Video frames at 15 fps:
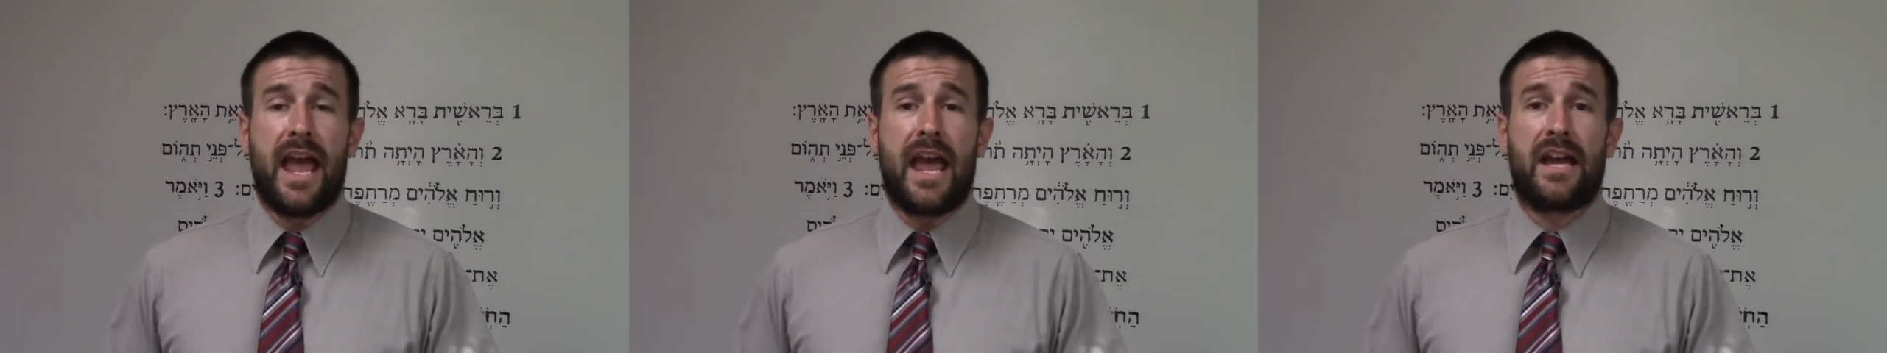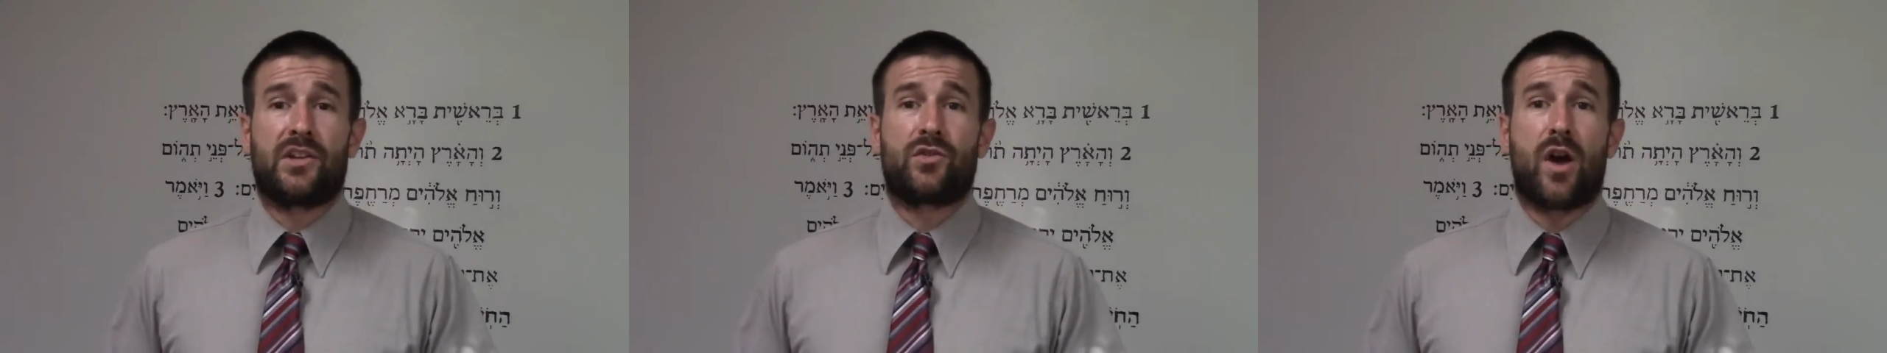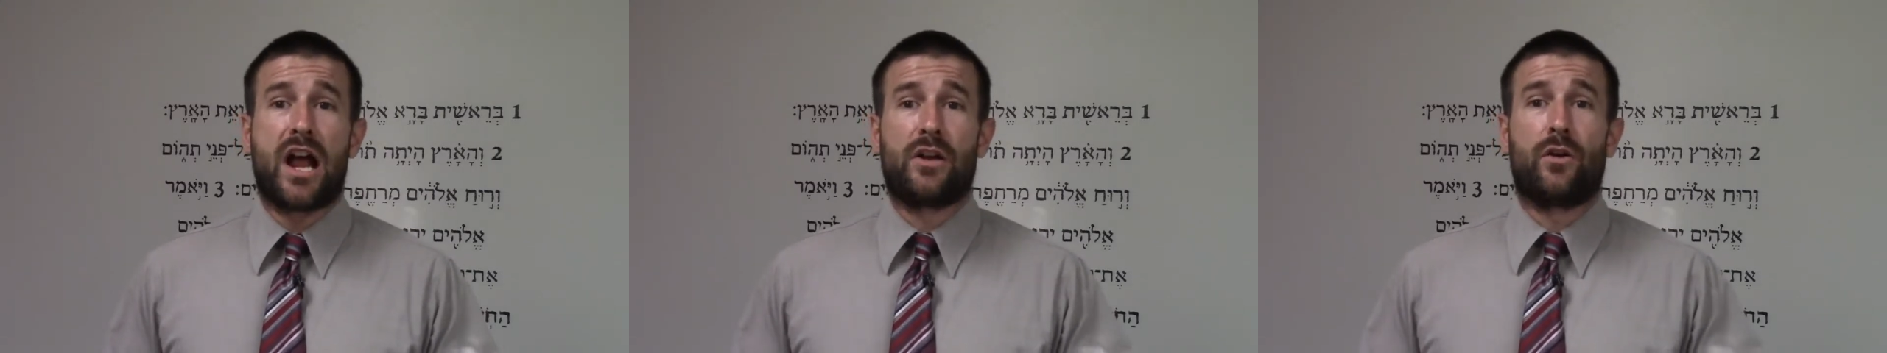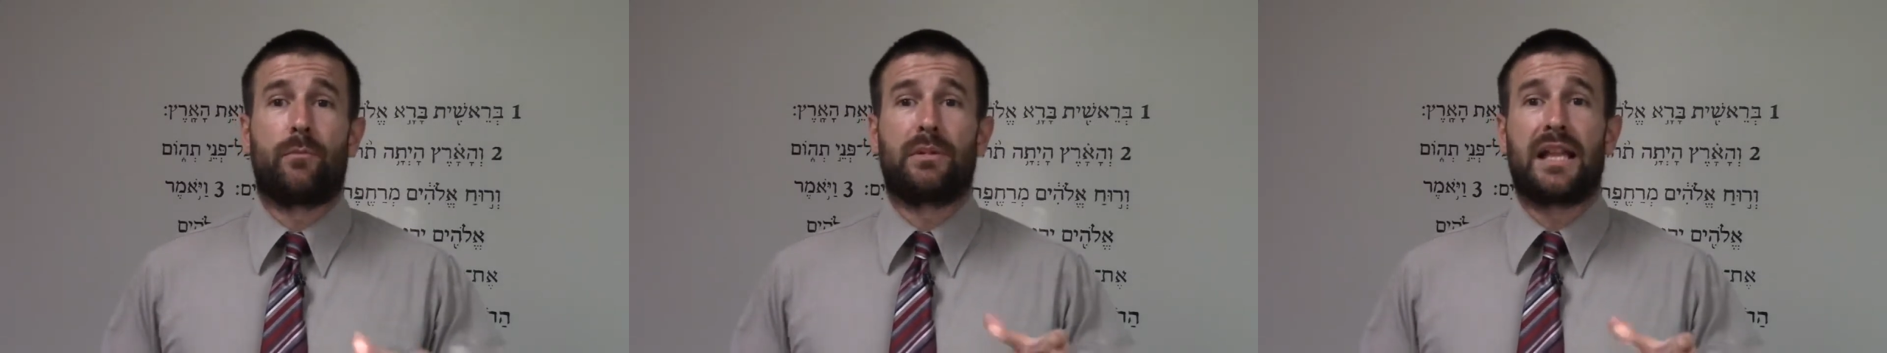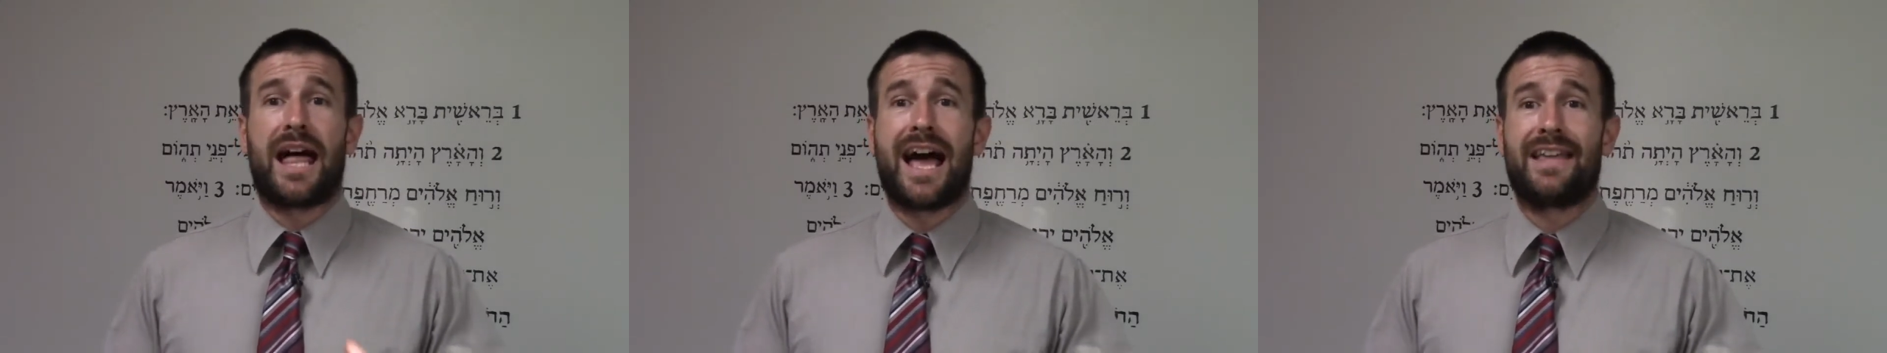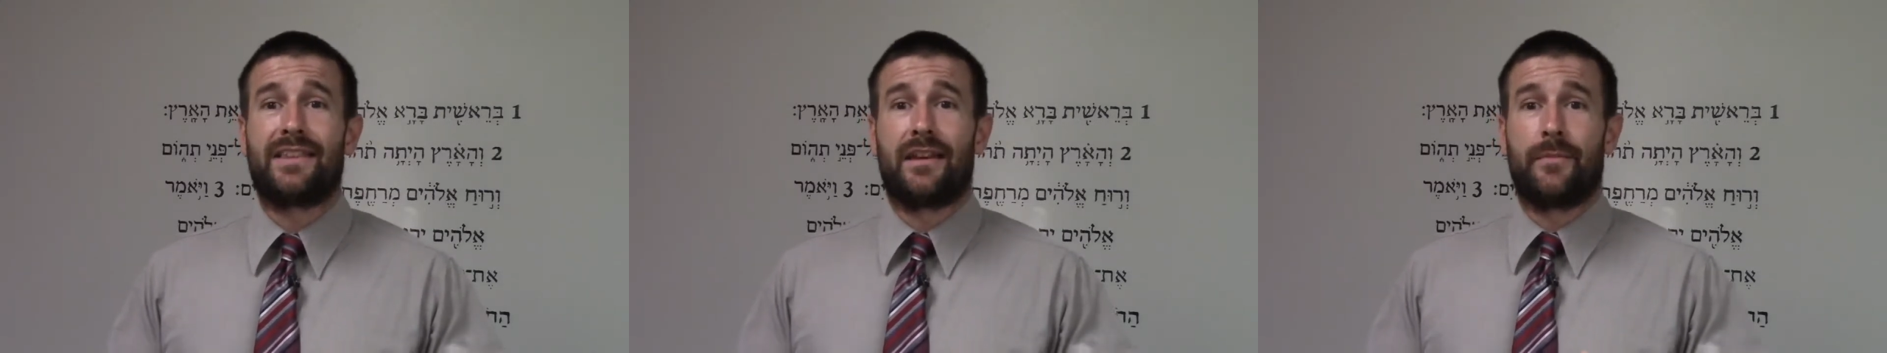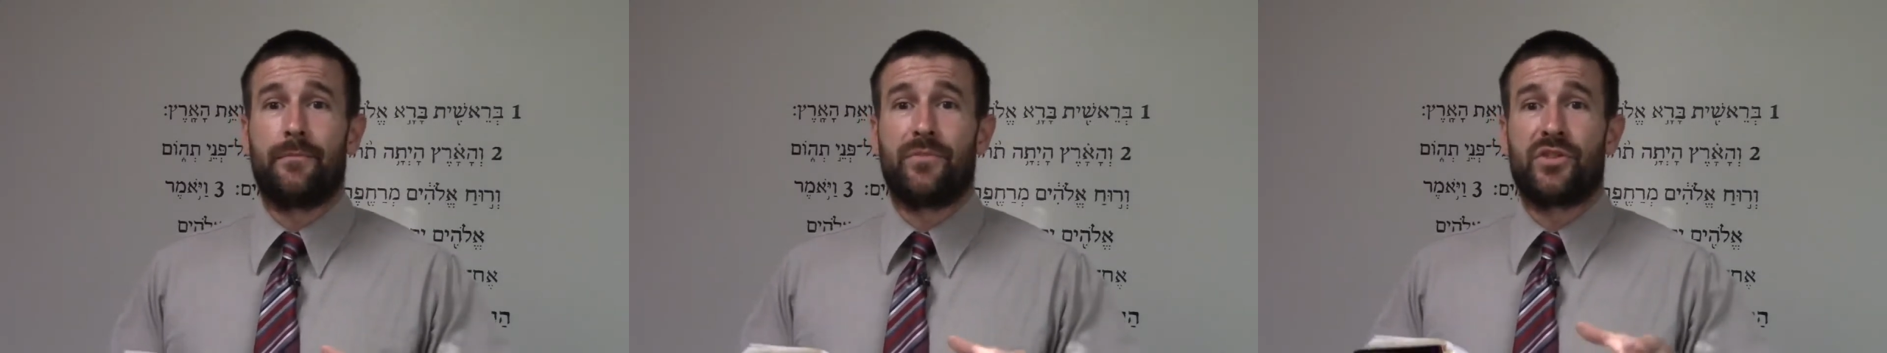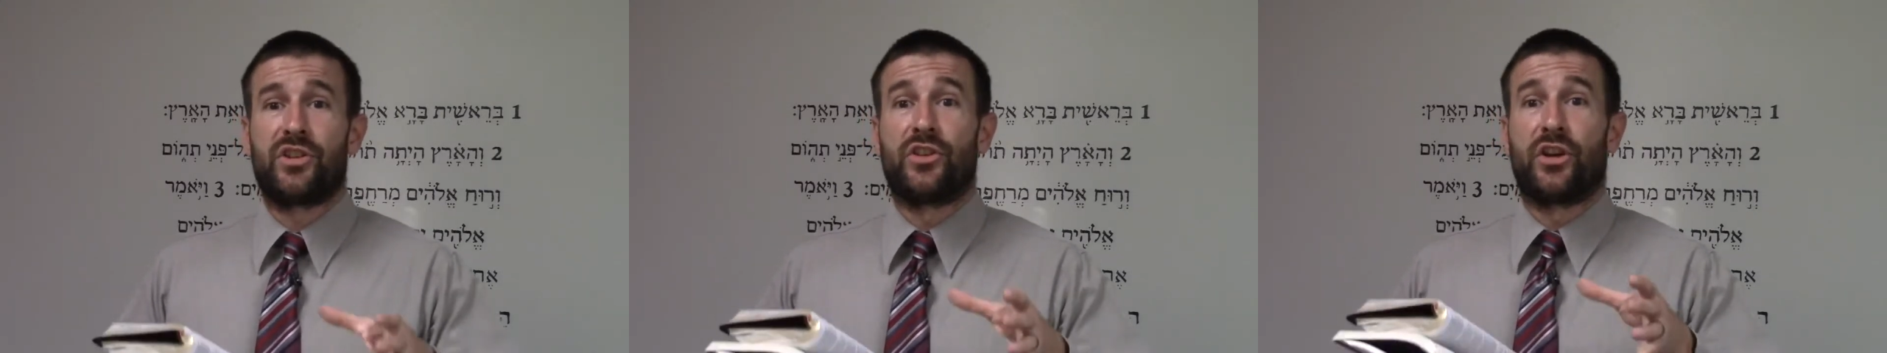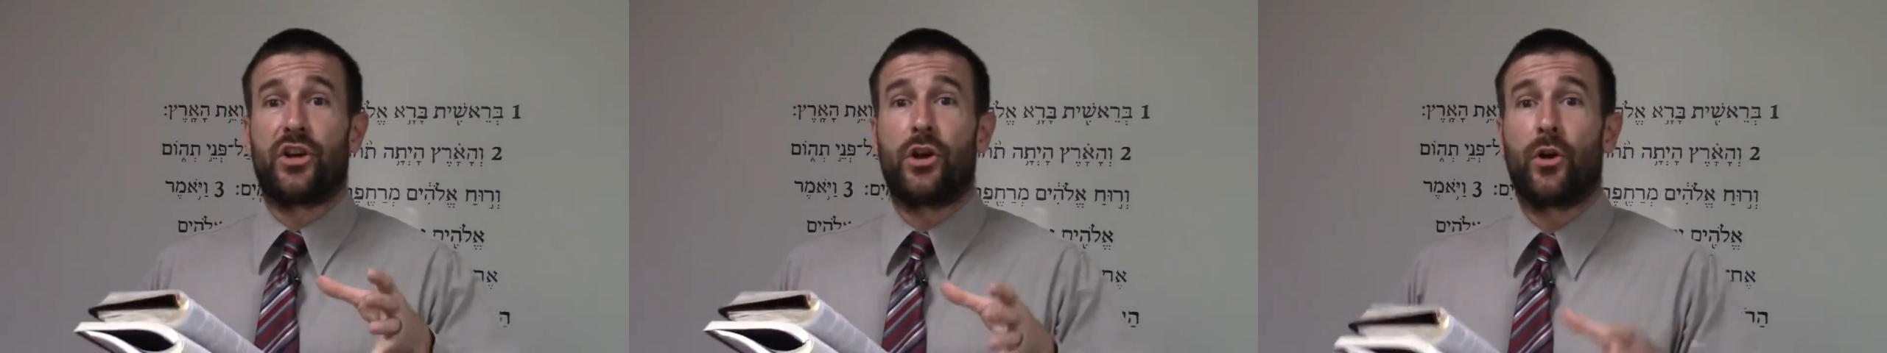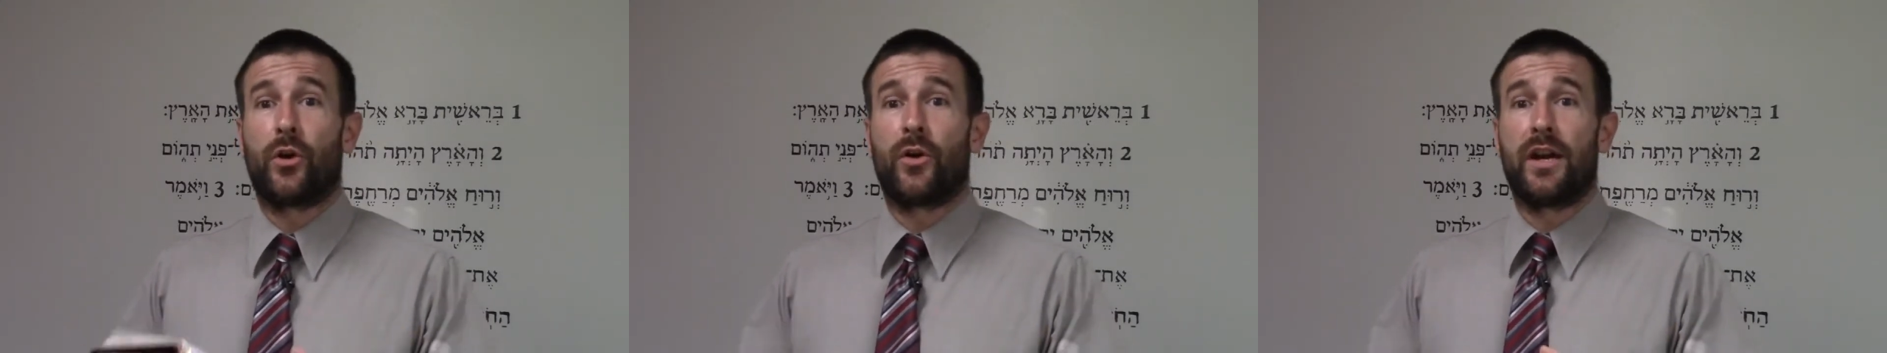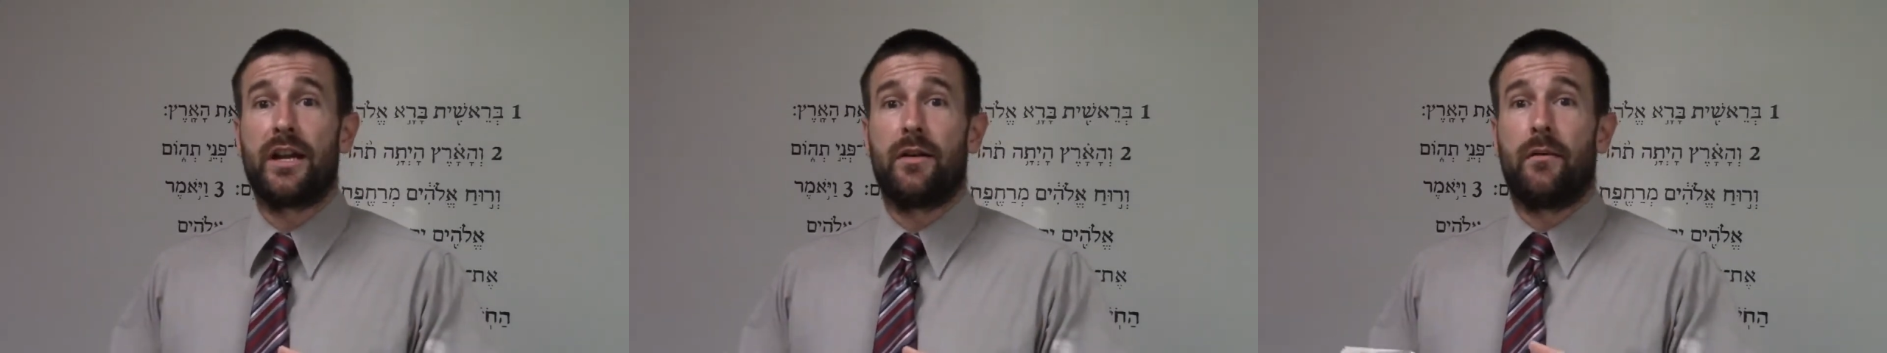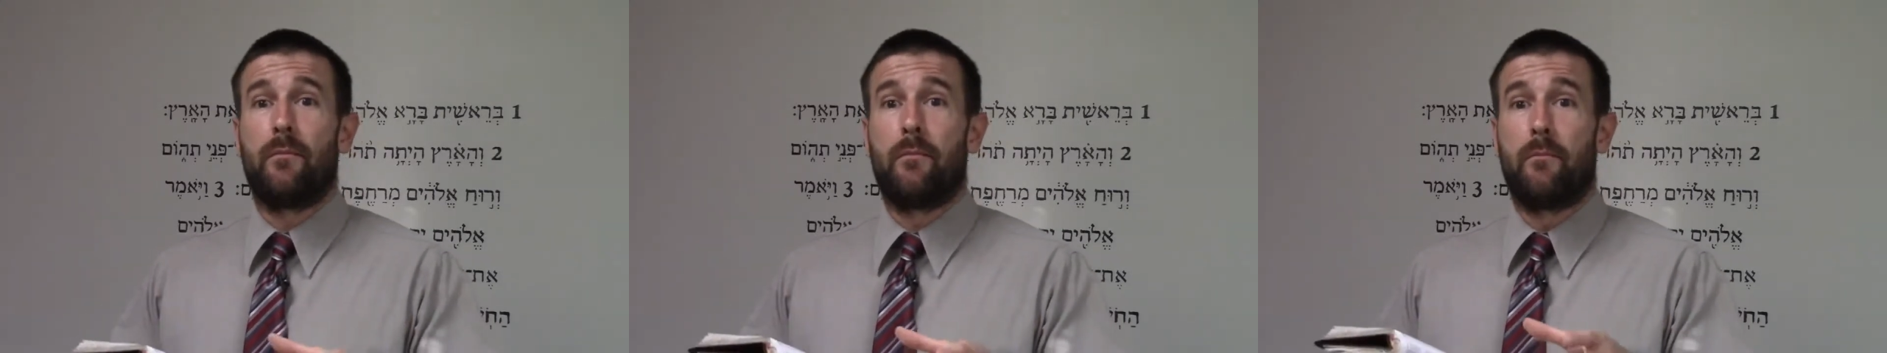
and try to apply them to the current